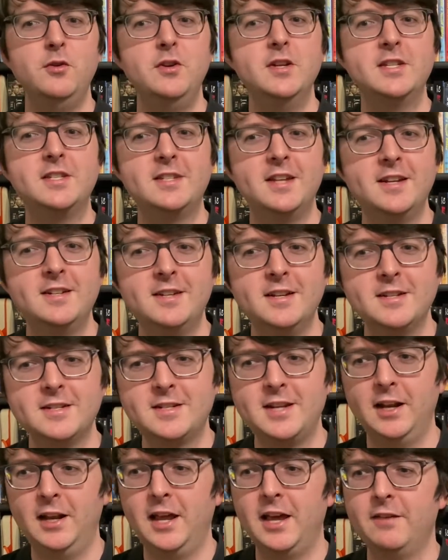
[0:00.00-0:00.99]
his sentence
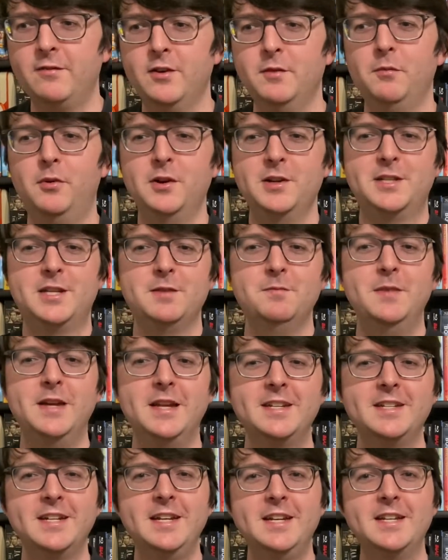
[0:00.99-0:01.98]
to life
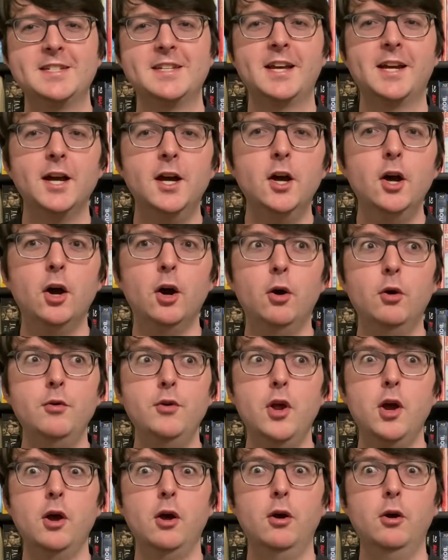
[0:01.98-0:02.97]
imprisonment, and he's like, oh
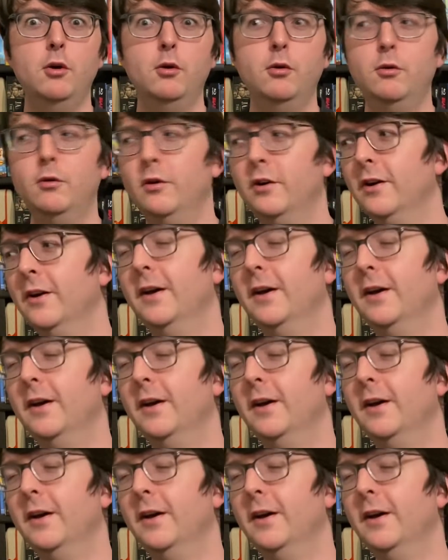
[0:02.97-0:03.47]
no.